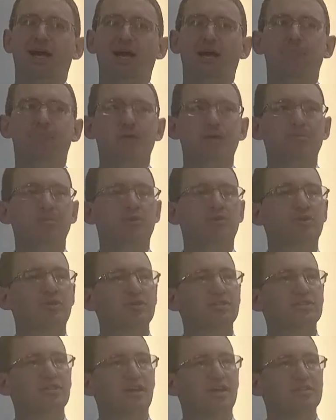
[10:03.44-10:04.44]
and people
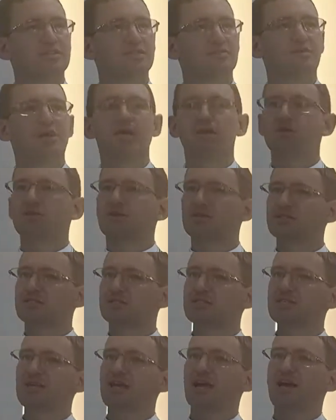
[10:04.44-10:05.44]
criticized him. You can
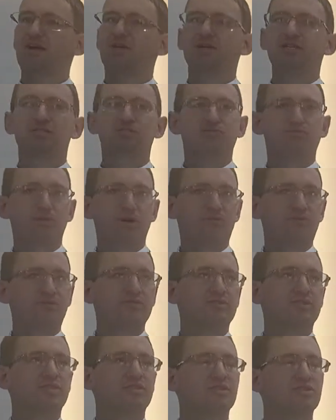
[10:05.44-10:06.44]
see how he's
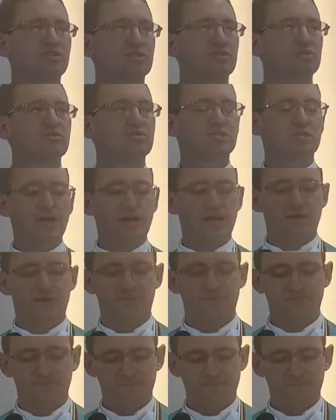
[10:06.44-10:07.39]
referencing the children's game.